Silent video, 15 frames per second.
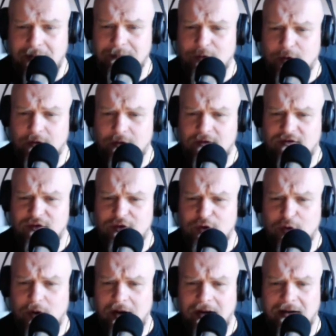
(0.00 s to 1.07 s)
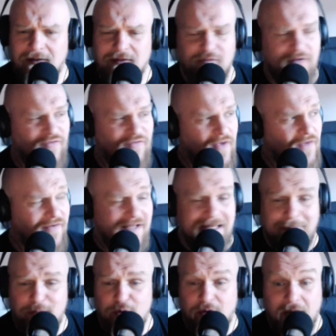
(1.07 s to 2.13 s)
I'm going to release it as an
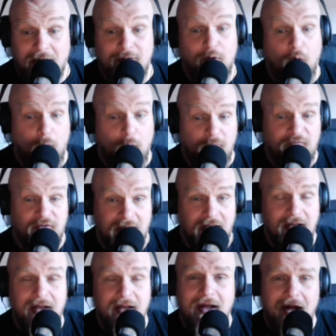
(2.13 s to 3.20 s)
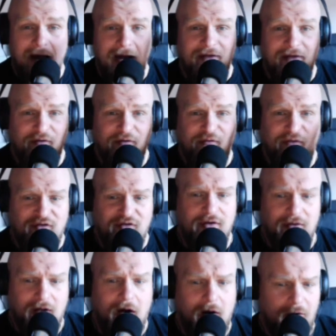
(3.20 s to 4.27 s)
ebook and hopefully as a
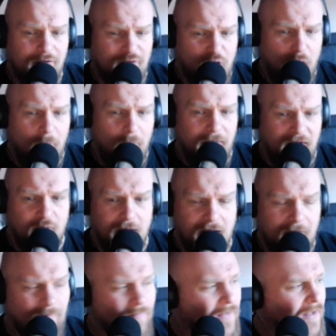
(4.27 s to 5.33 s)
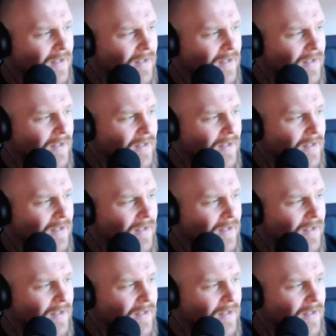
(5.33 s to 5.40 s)
physical hard copy as well.